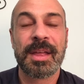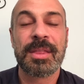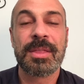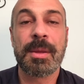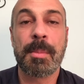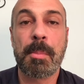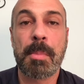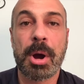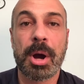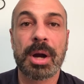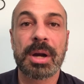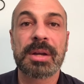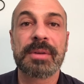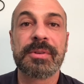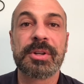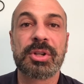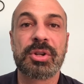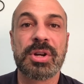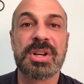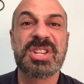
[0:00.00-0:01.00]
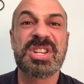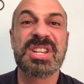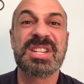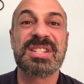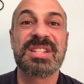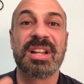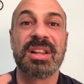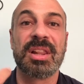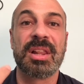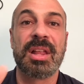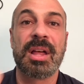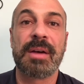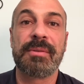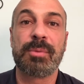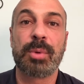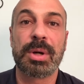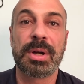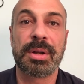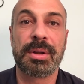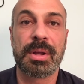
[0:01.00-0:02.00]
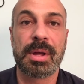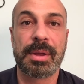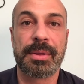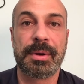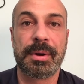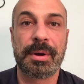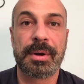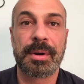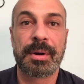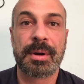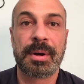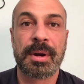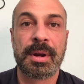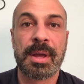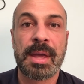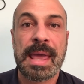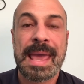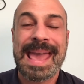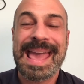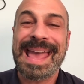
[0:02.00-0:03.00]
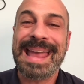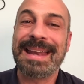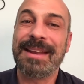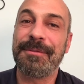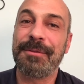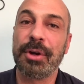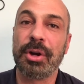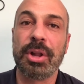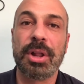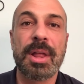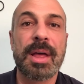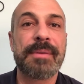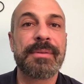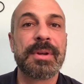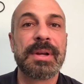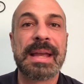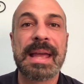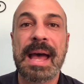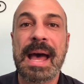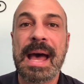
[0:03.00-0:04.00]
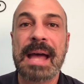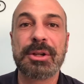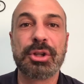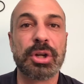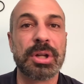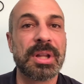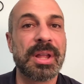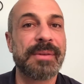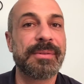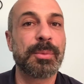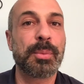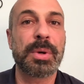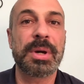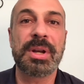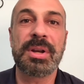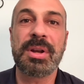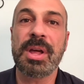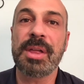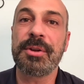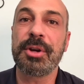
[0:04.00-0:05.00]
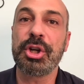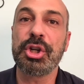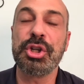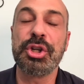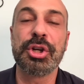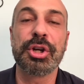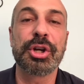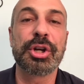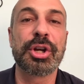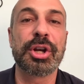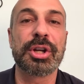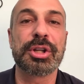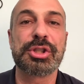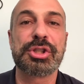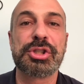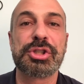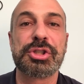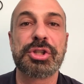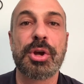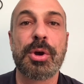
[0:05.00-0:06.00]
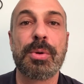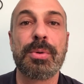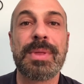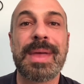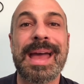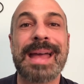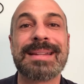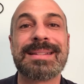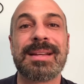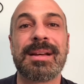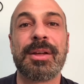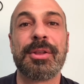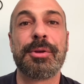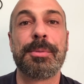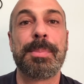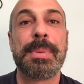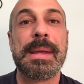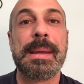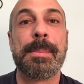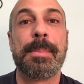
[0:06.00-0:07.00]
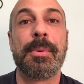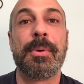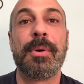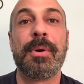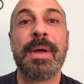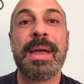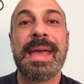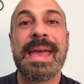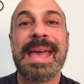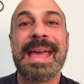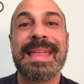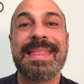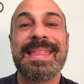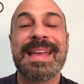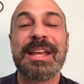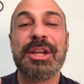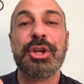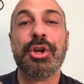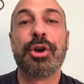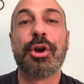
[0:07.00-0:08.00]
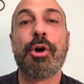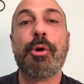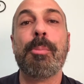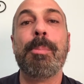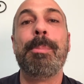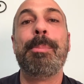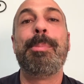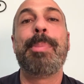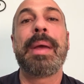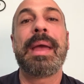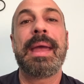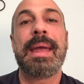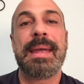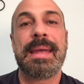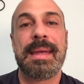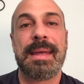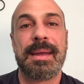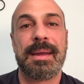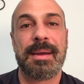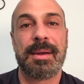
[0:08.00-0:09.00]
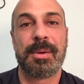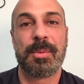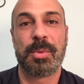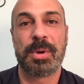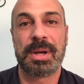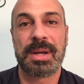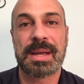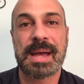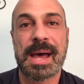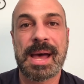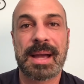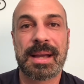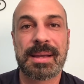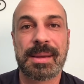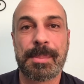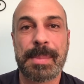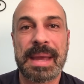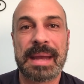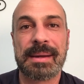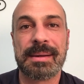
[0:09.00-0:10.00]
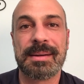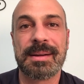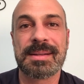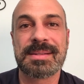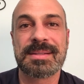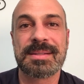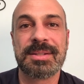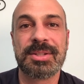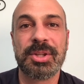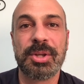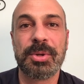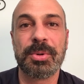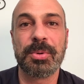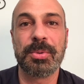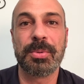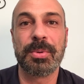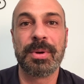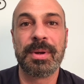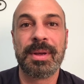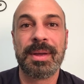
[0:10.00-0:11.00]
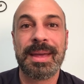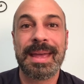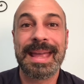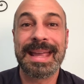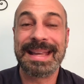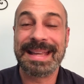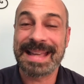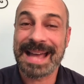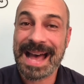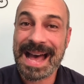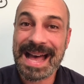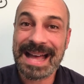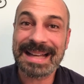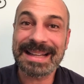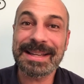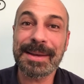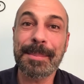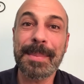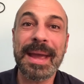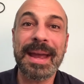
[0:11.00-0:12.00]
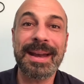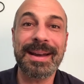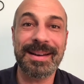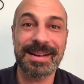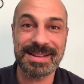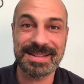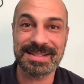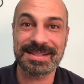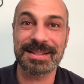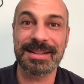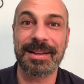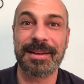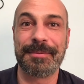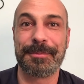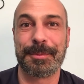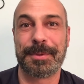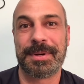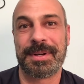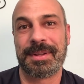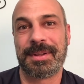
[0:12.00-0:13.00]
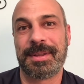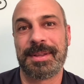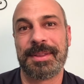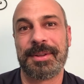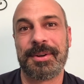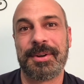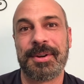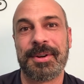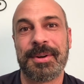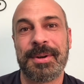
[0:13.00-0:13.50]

The mark of a Christian is to love one another. And if you're loving God, you're loving one another, you're going to show that to other people that you're obeying what God commanded us to do. And God commanded us to love one another,